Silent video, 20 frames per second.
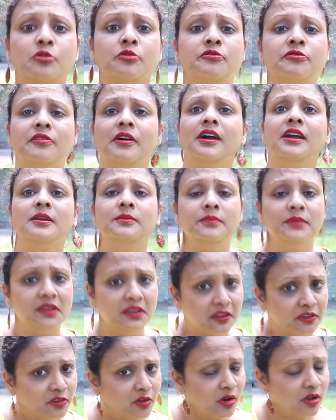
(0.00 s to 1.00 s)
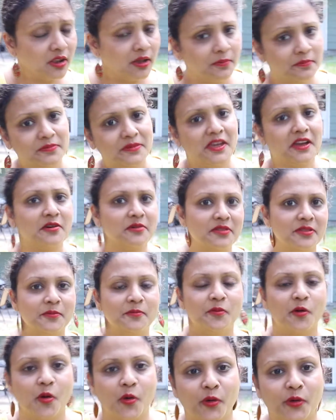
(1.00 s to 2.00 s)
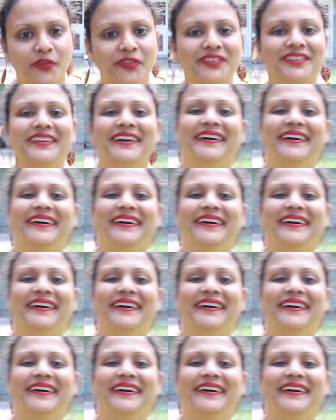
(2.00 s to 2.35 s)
to find me. It's all up there in the post